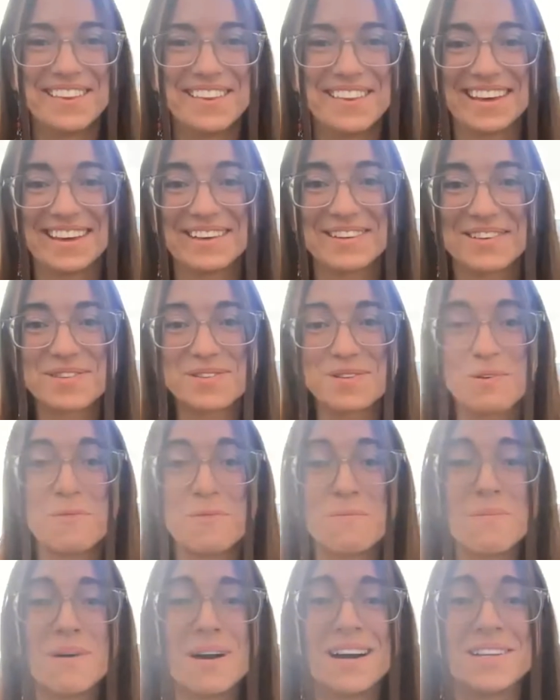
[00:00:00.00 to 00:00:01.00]
thank you so
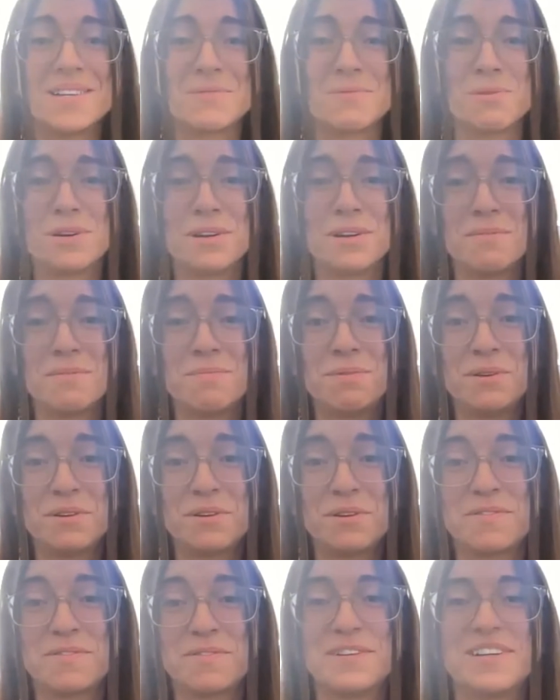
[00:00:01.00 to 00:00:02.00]
much. What a
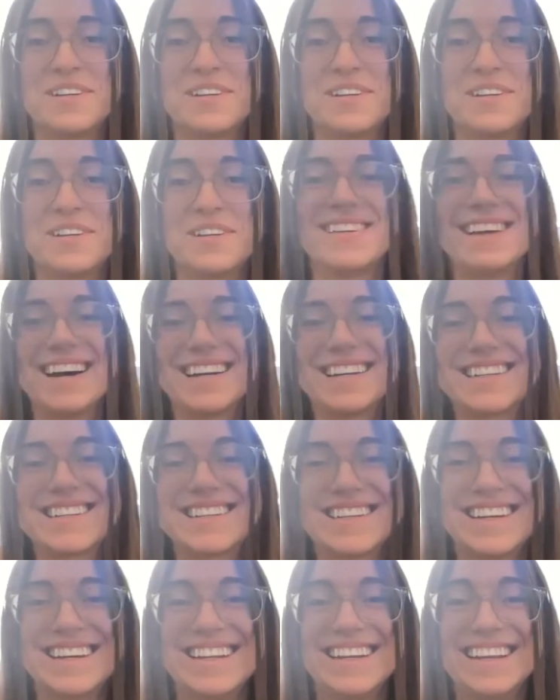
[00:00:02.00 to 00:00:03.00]
beautiful
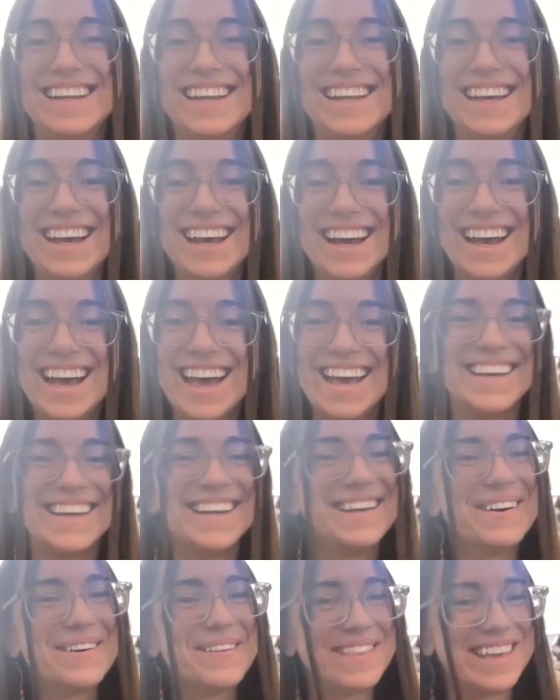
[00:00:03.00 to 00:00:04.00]
introduction.
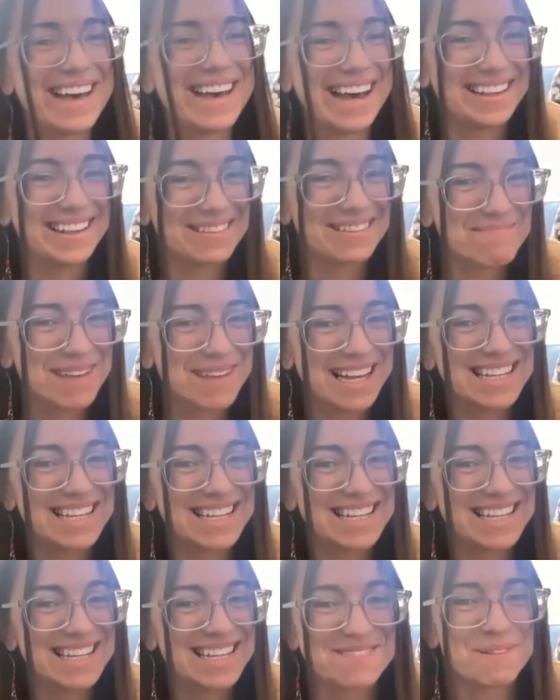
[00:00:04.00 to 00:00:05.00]
You know, that
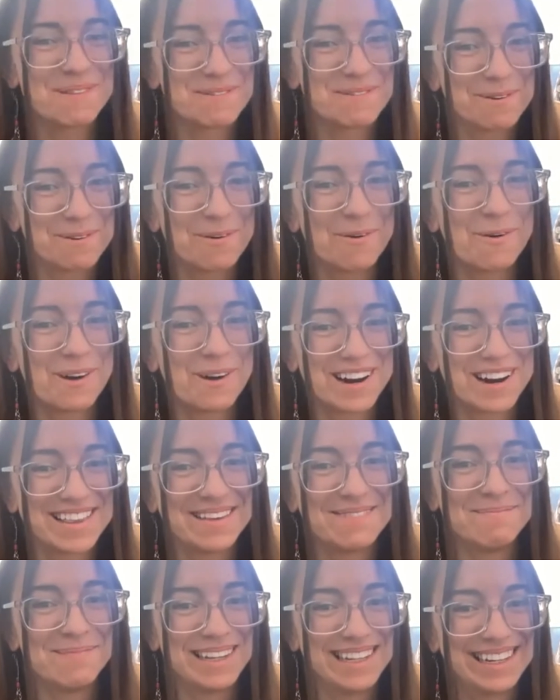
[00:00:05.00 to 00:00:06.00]
message before
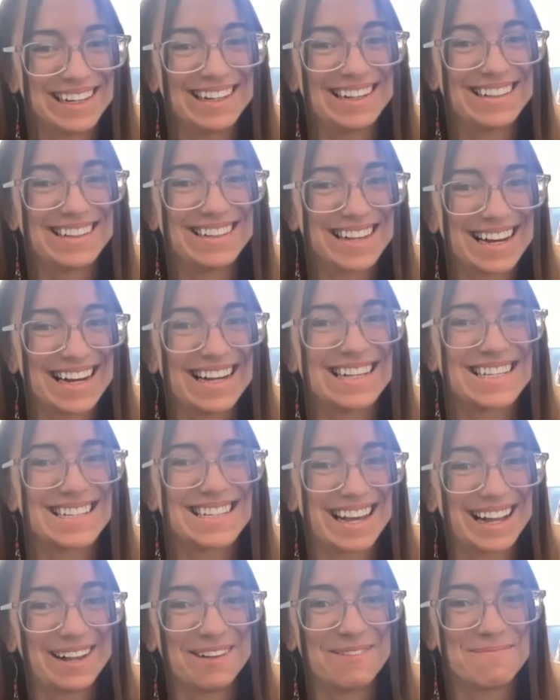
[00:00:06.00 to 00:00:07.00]
the meeting does
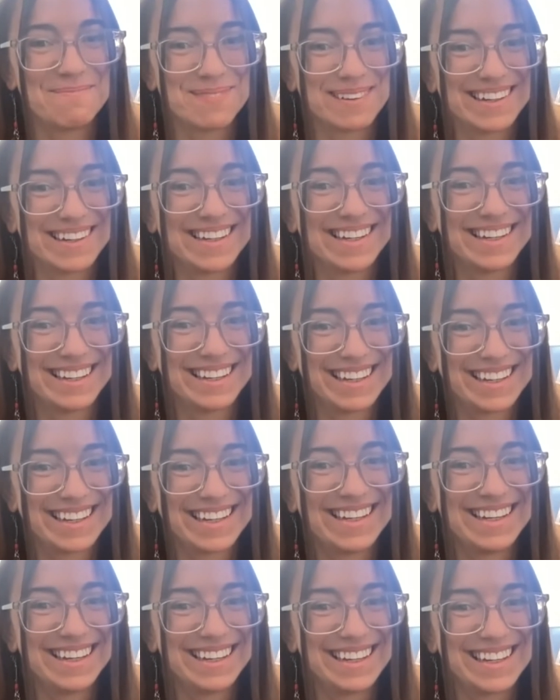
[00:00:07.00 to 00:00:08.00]
help.
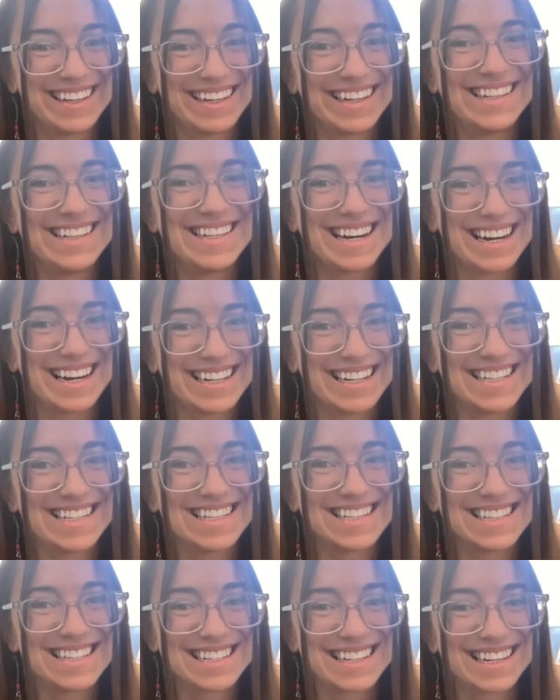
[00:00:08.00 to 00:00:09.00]
It
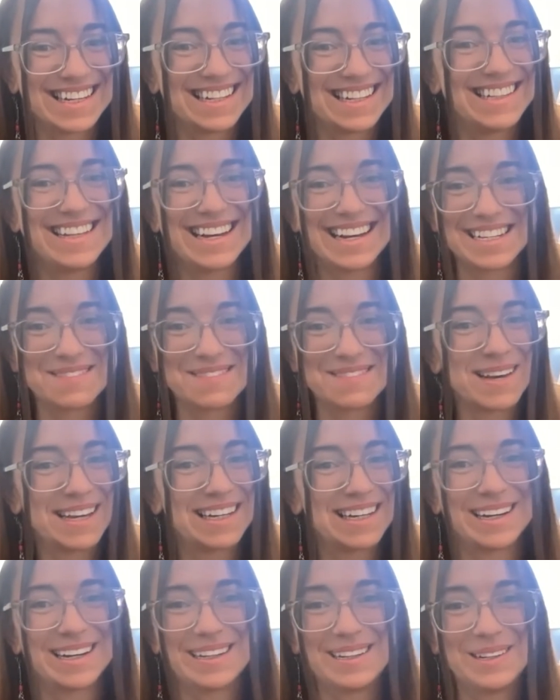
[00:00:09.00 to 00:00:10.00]
does. It does
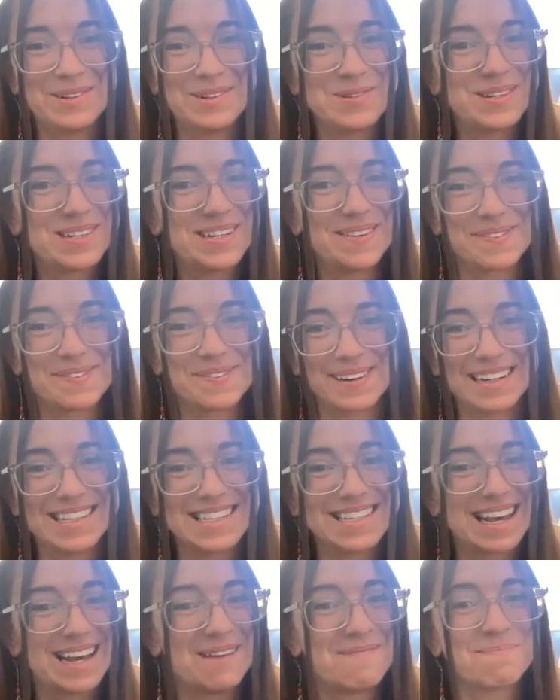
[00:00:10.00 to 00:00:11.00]
make a huge
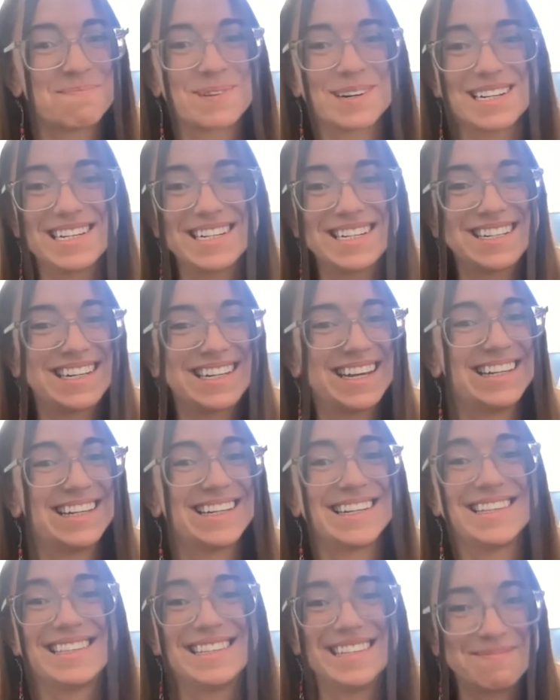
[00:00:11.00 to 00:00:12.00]
difference. I appreciate
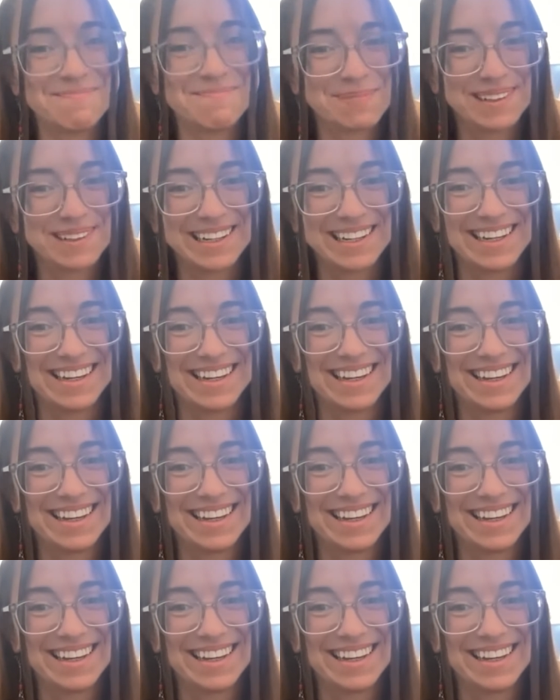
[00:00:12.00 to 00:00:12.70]
it deeply.